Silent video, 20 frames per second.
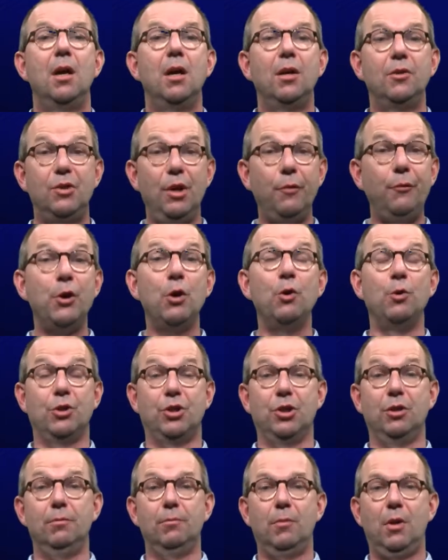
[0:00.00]

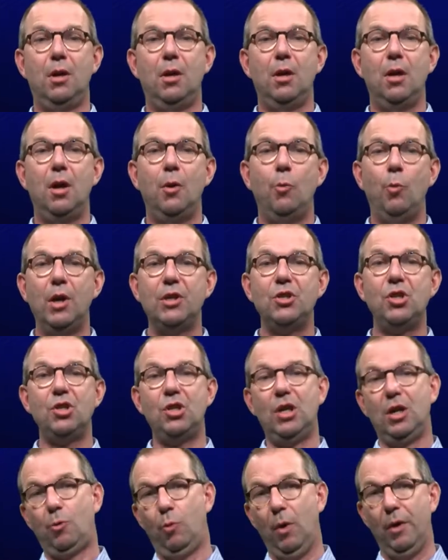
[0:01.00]
diffusion, which is
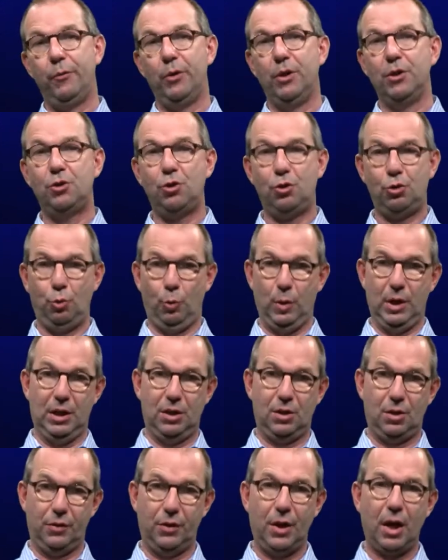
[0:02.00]
equivalent to heat
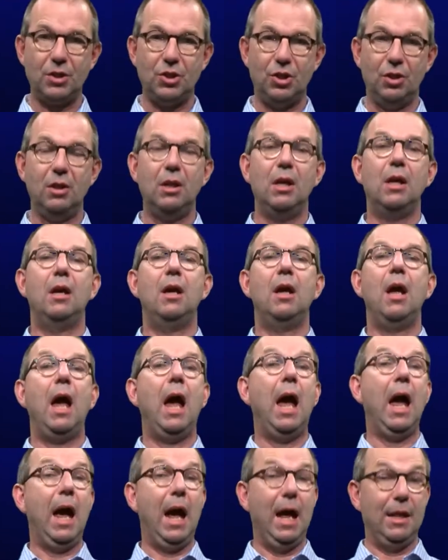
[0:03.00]
conduction,
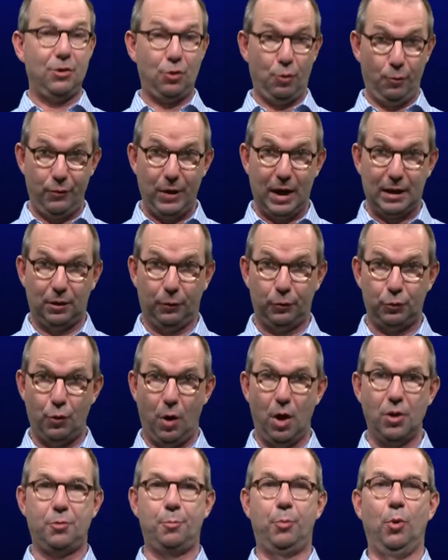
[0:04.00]
and convective
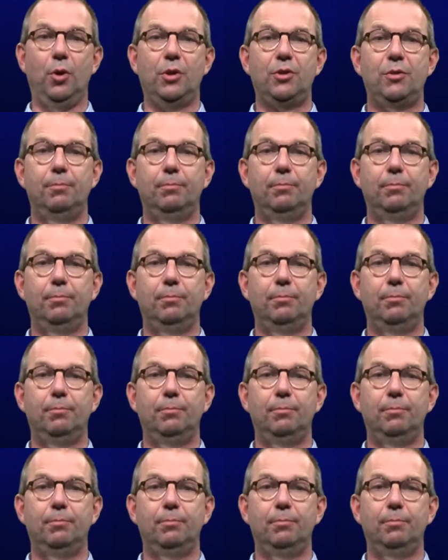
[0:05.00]
transport.